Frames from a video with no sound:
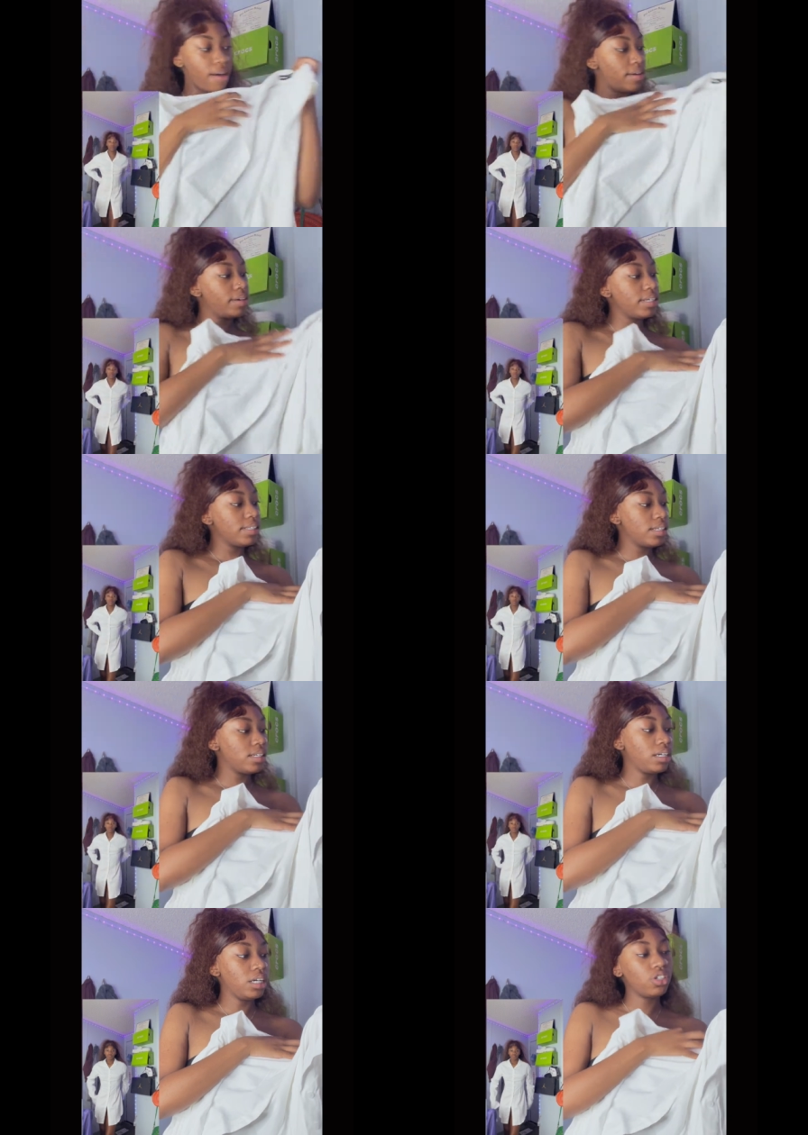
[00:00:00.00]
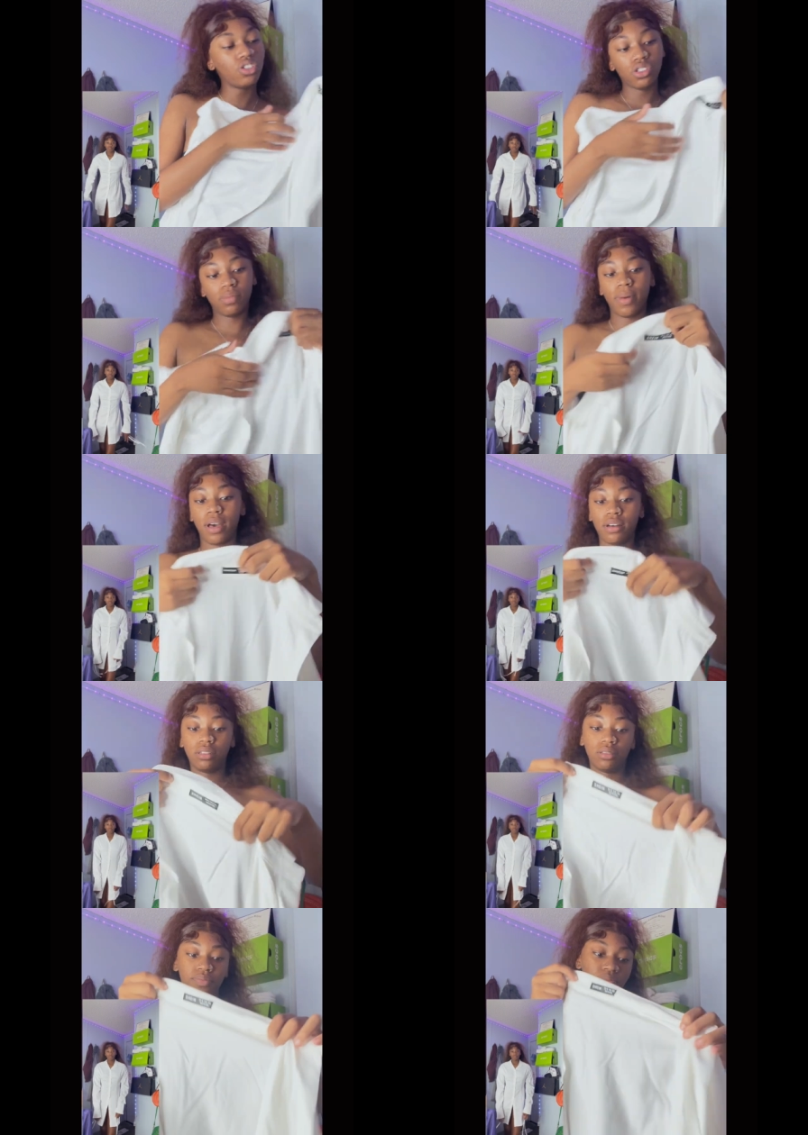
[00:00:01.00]
Uh, it's a extra
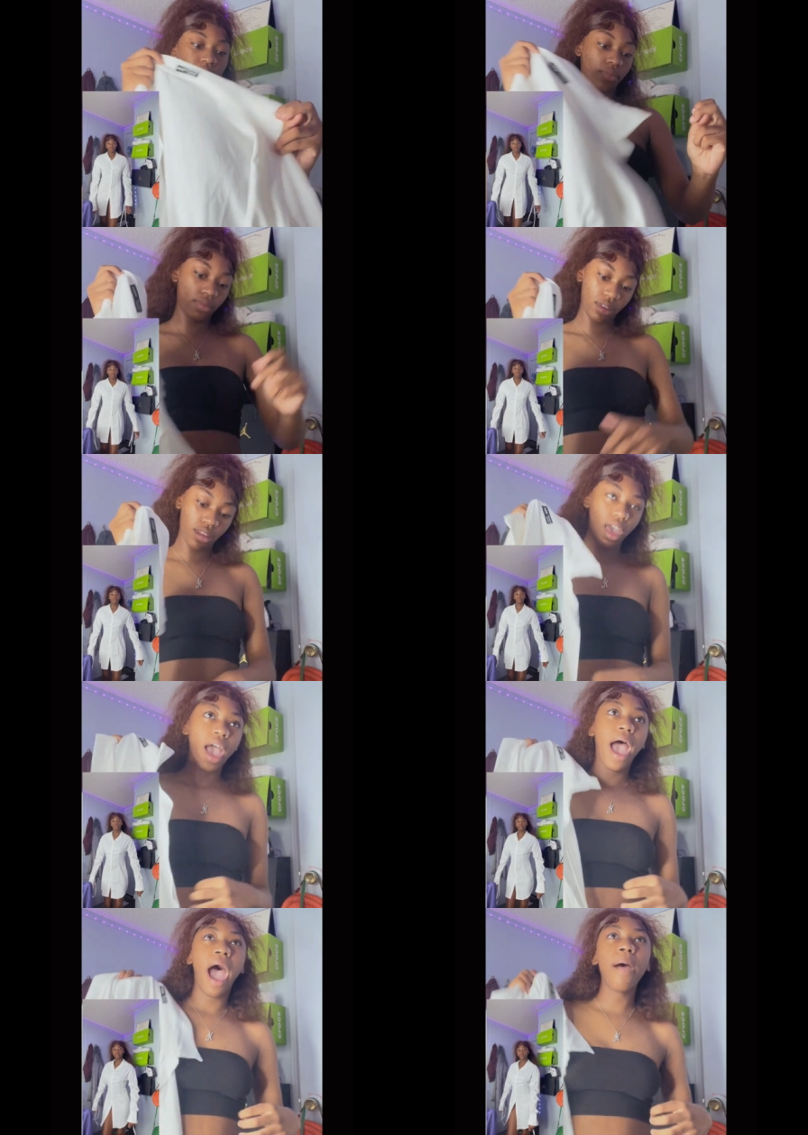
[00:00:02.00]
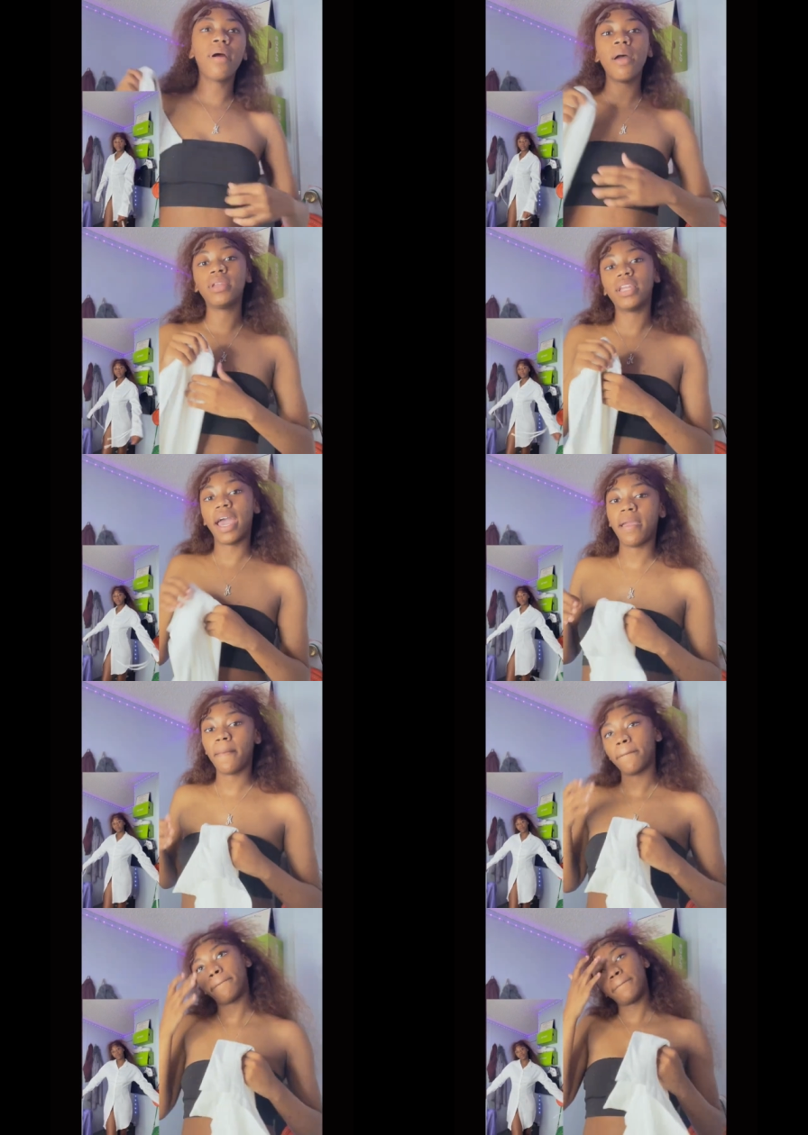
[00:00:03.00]
small. I probably like
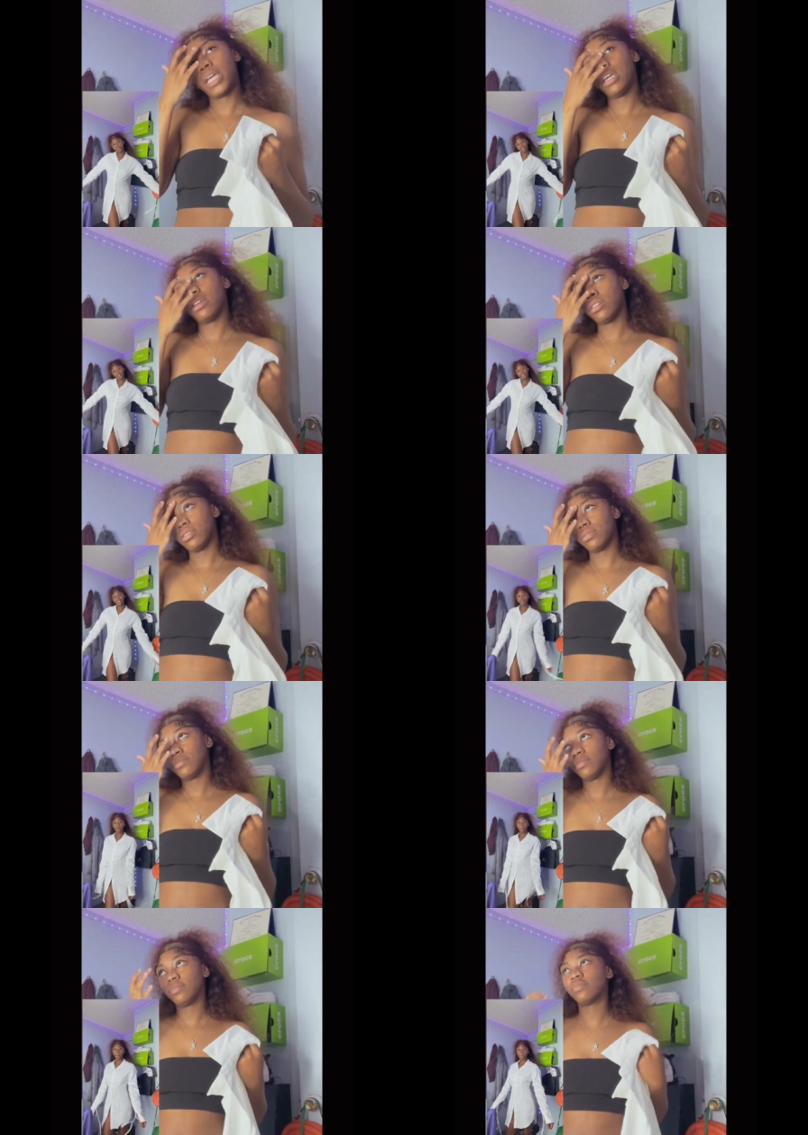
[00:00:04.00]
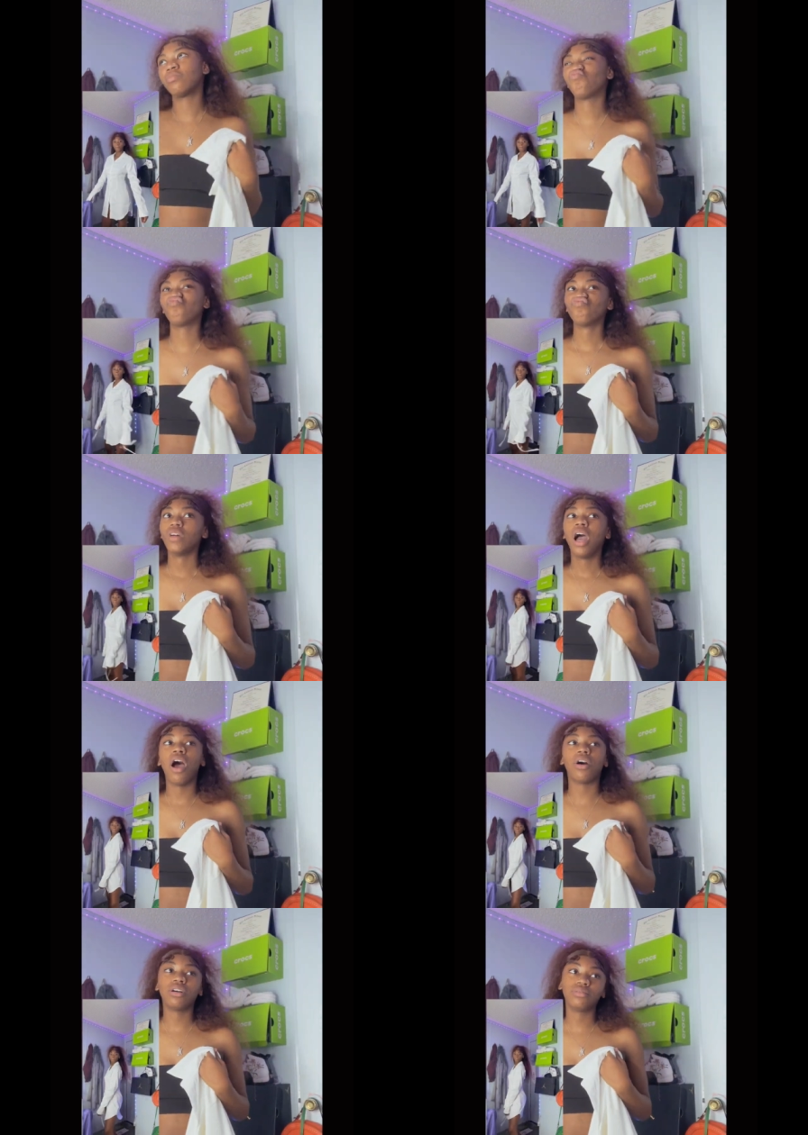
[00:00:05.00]
get a.
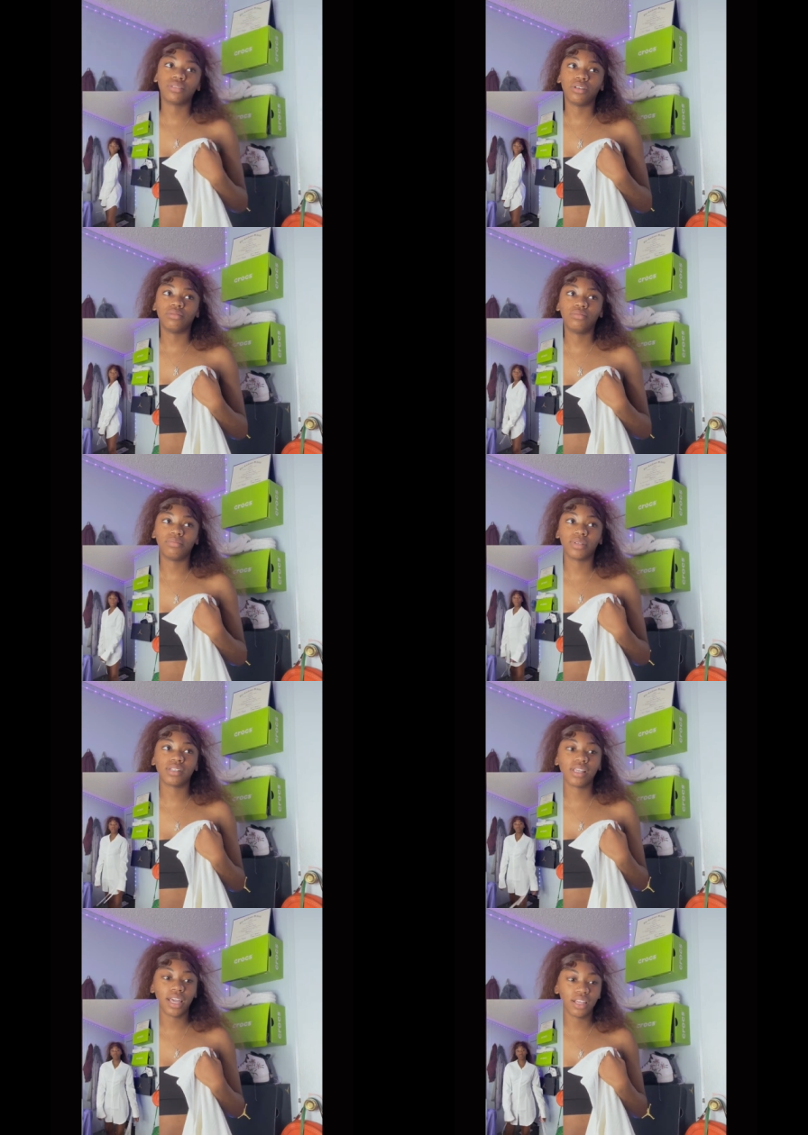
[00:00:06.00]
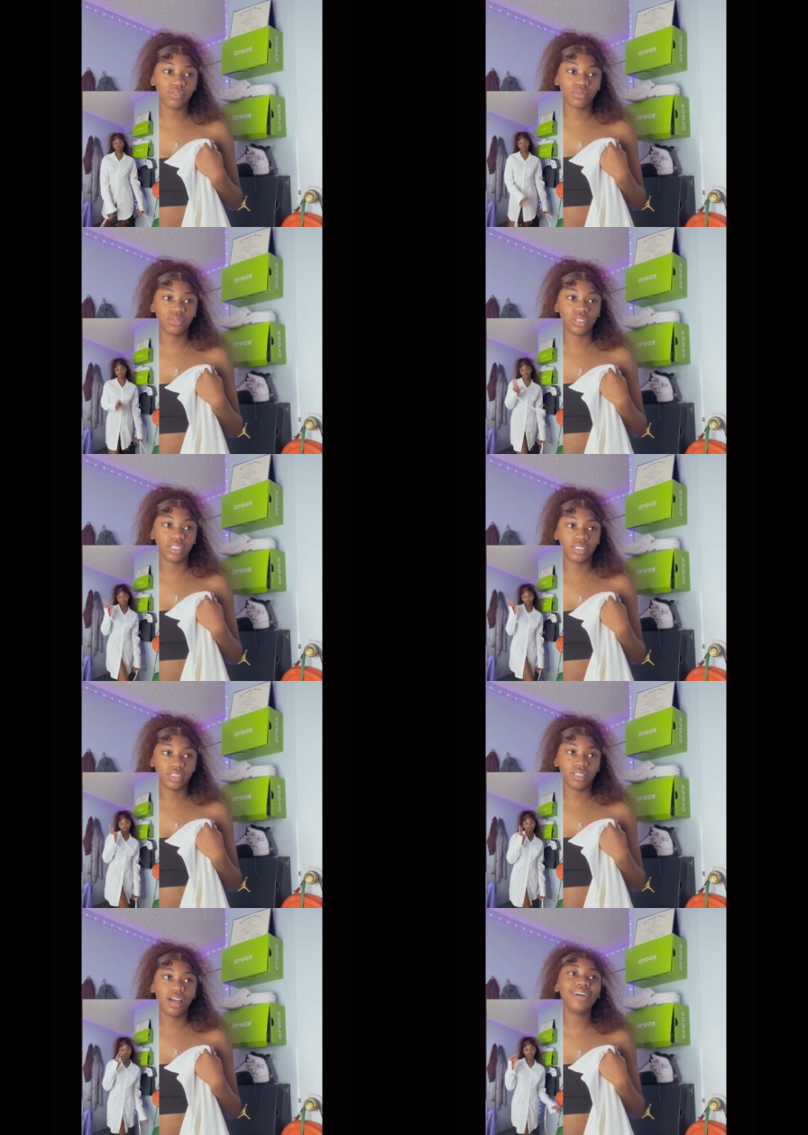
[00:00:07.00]
I don't know because I got.
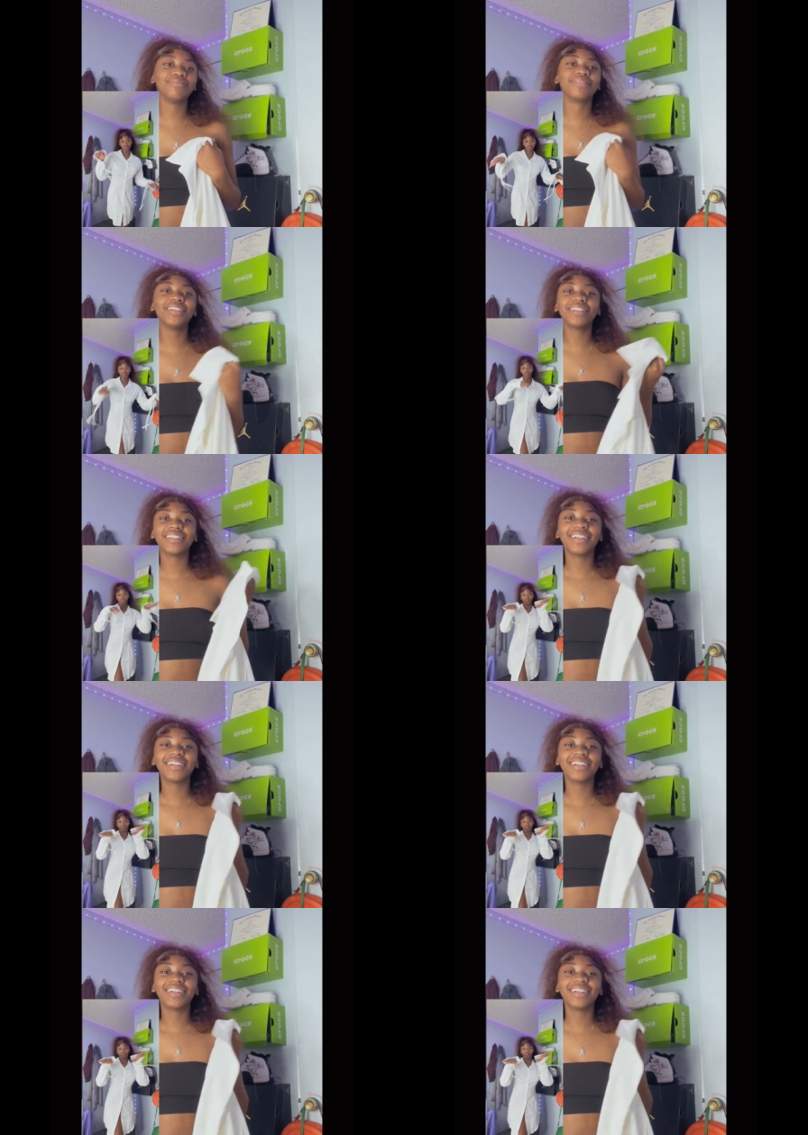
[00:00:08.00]
Oh girl.